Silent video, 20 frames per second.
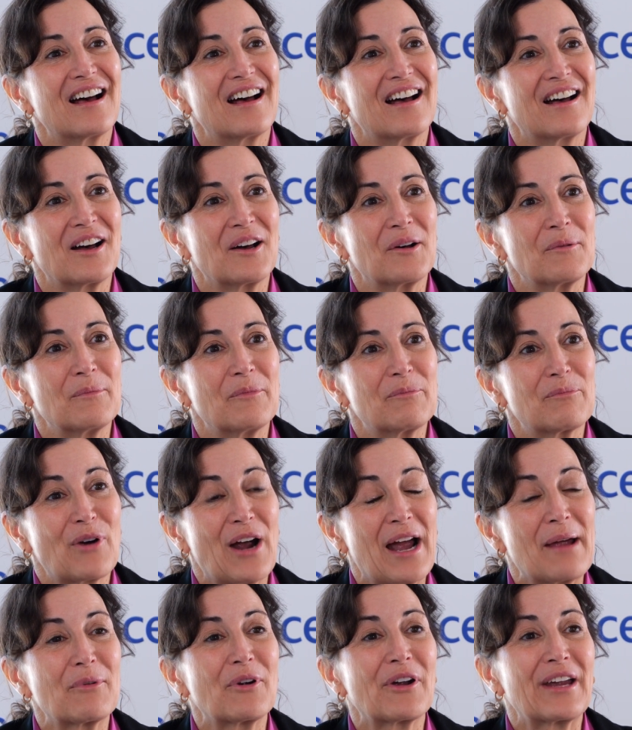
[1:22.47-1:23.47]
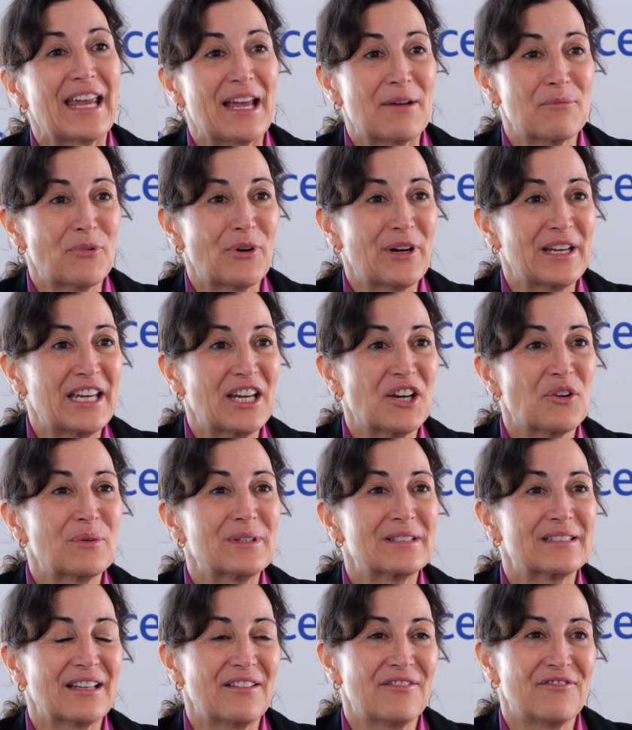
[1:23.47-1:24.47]
um, primary endpoint here
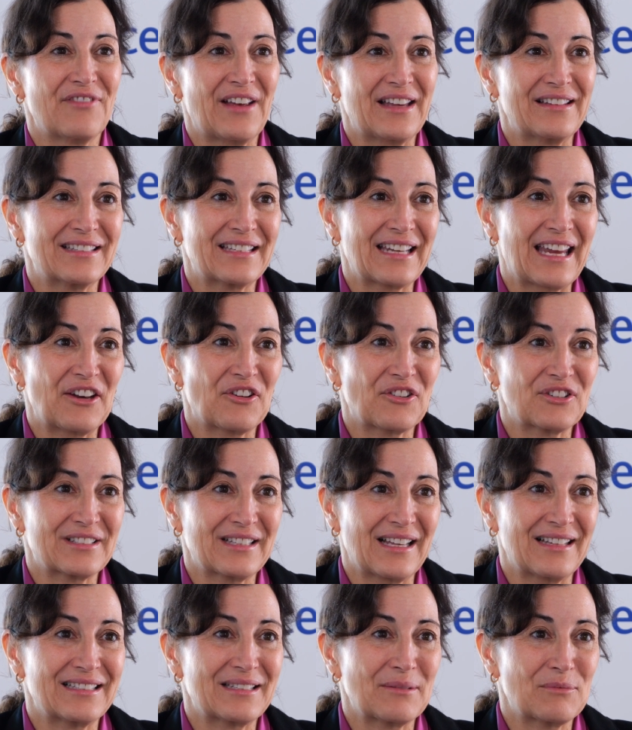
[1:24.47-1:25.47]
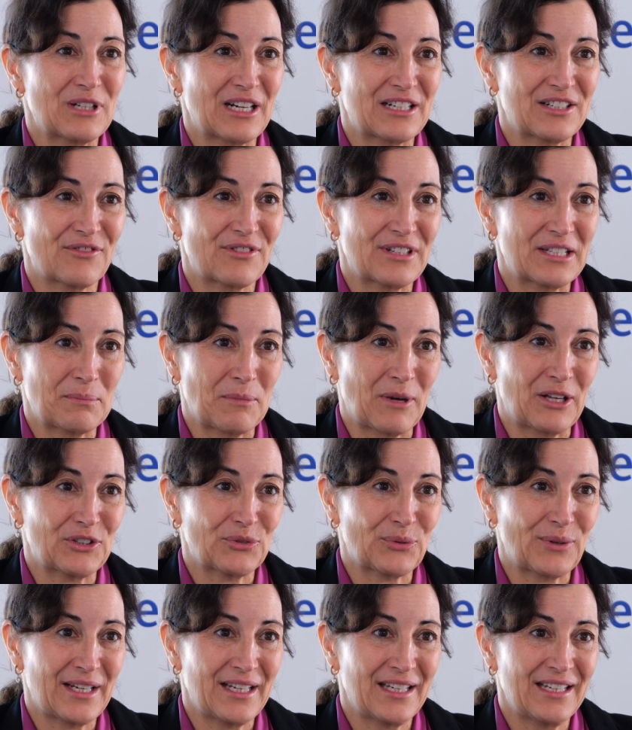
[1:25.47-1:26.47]
was investigator assessed objective
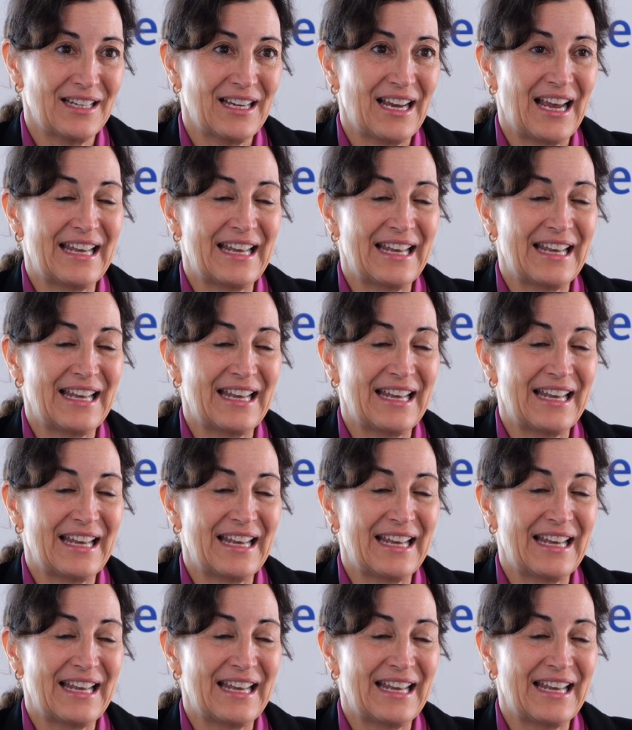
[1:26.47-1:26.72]
response rate,